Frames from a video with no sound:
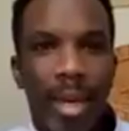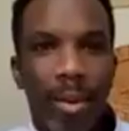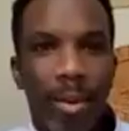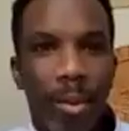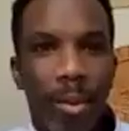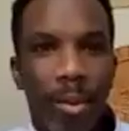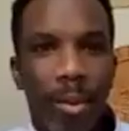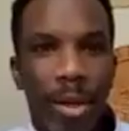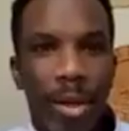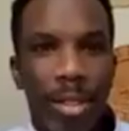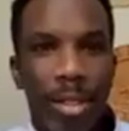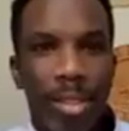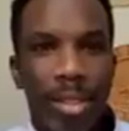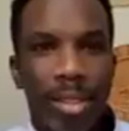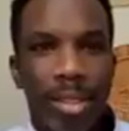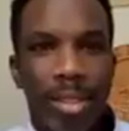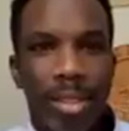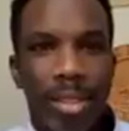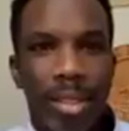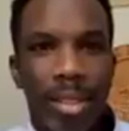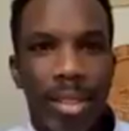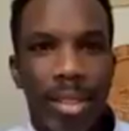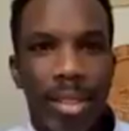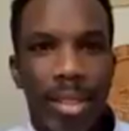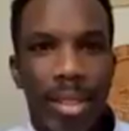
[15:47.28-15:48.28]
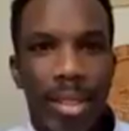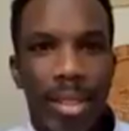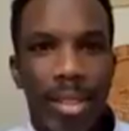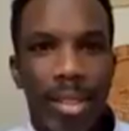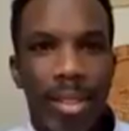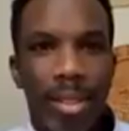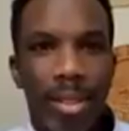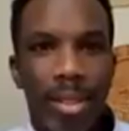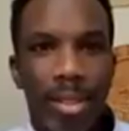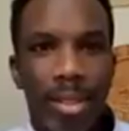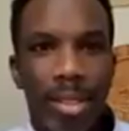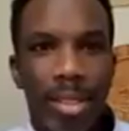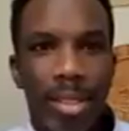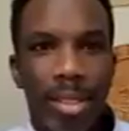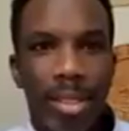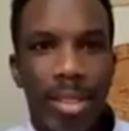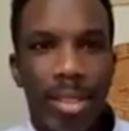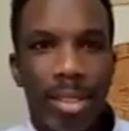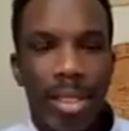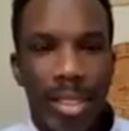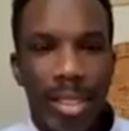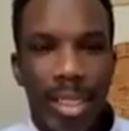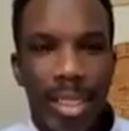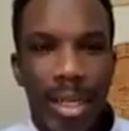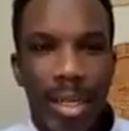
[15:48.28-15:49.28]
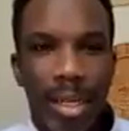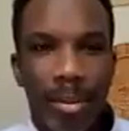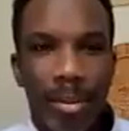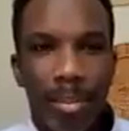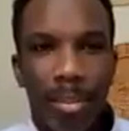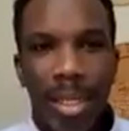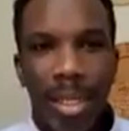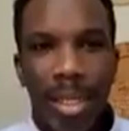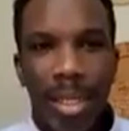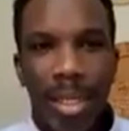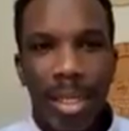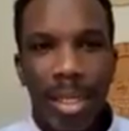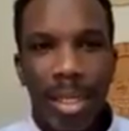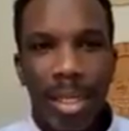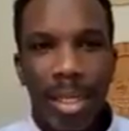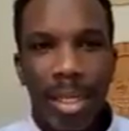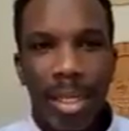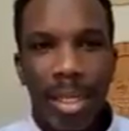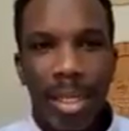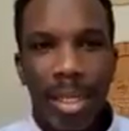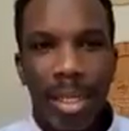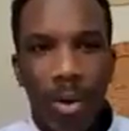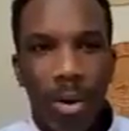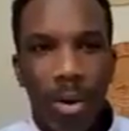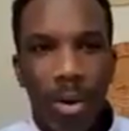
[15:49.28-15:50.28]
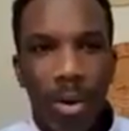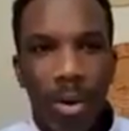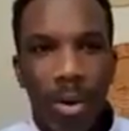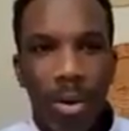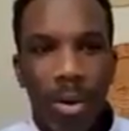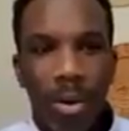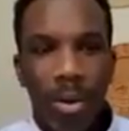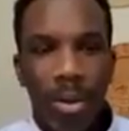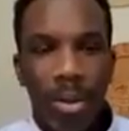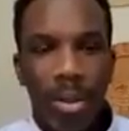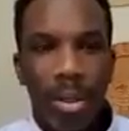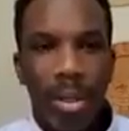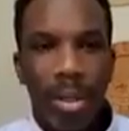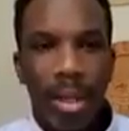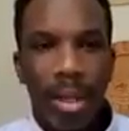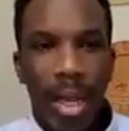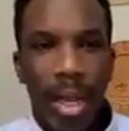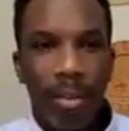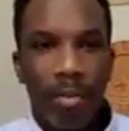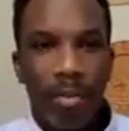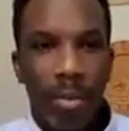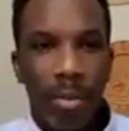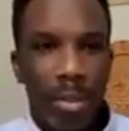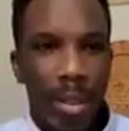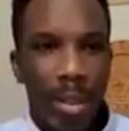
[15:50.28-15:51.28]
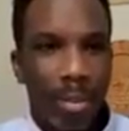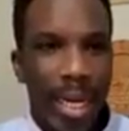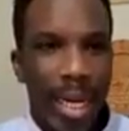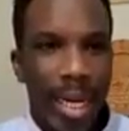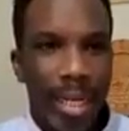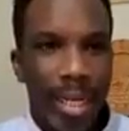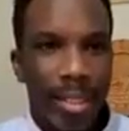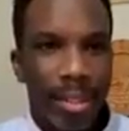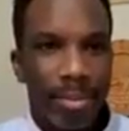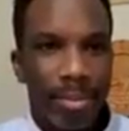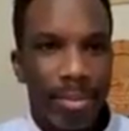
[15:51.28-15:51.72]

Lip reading: was be successful or life will be bad.